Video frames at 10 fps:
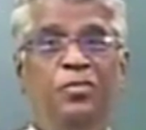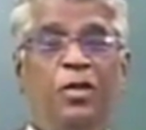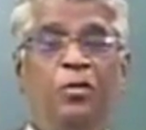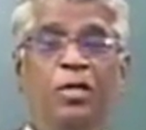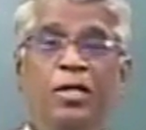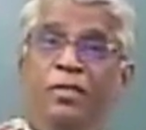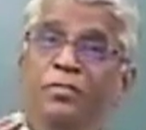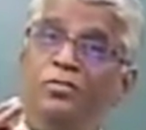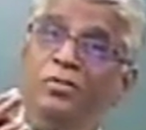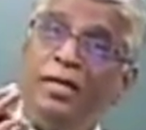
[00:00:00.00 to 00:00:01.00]
Now if
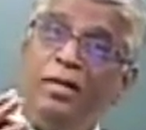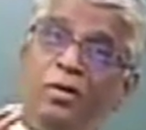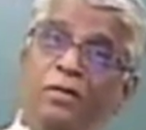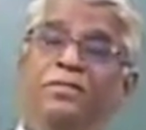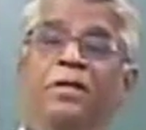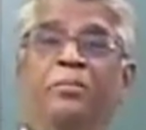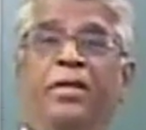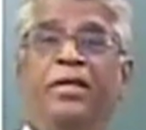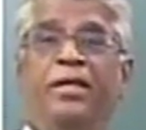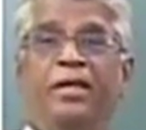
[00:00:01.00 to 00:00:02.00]
you think of the
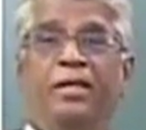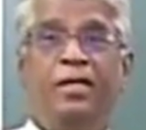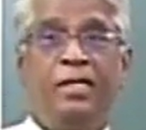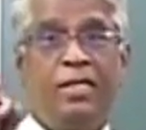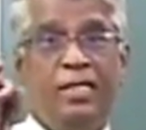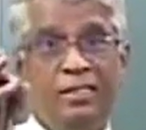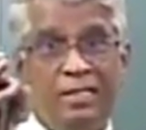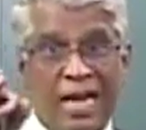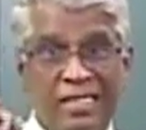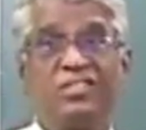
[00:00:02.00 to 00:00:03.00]
meaning in
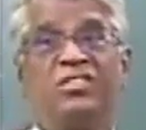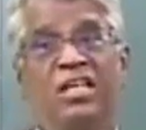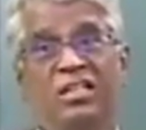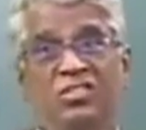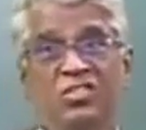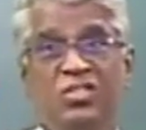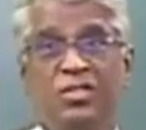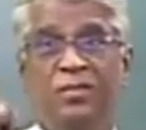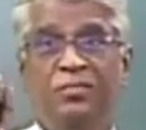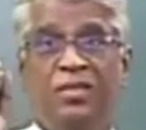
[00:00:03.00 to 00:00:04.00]
that
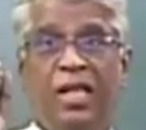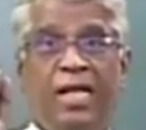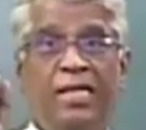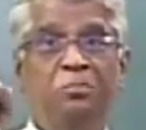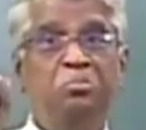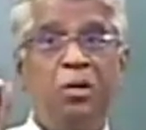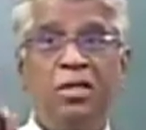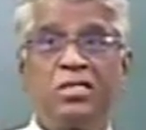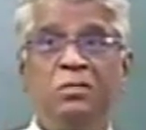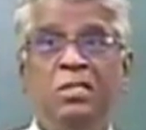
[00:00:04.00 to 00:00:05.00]
sense, an
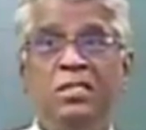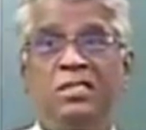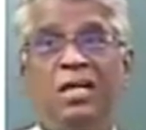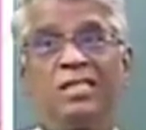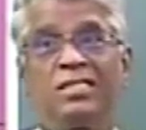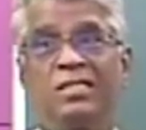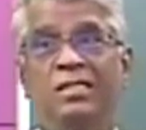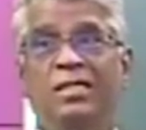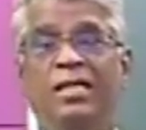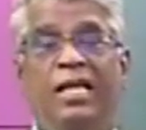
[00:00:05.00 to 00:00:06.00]
impossible task,
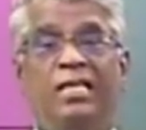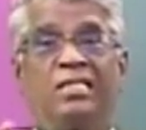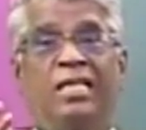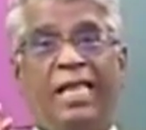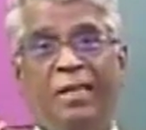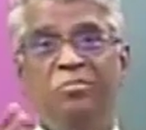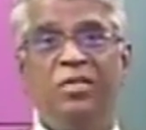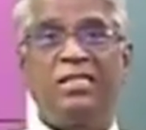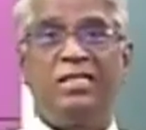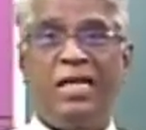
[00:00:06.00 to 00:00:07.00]
a scheme
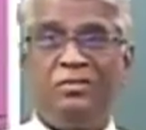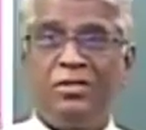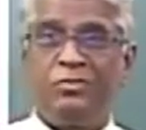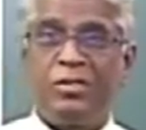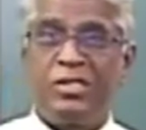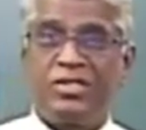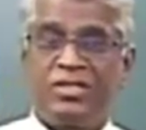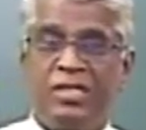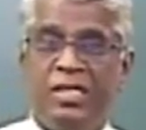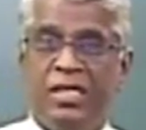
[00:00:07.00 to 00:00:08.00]
that never
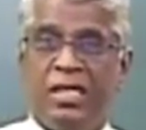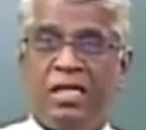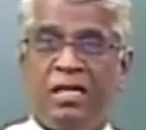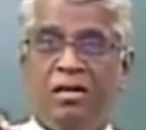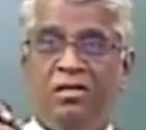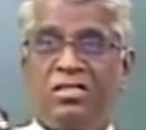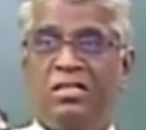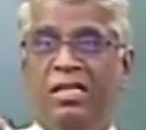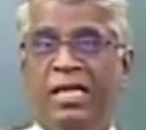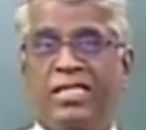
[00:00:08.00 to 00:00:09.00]
works, a
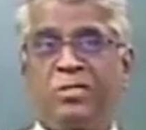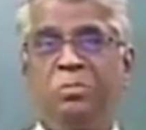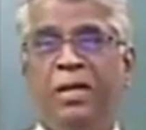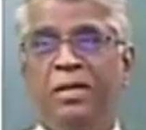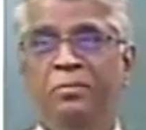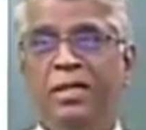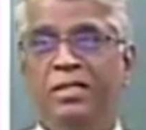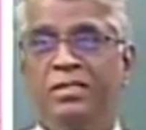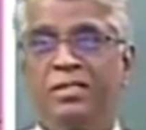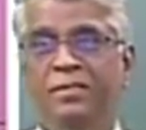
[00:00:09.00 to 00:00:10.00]
costly
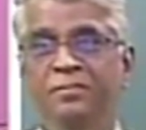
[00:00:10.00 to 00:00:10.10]
experiment,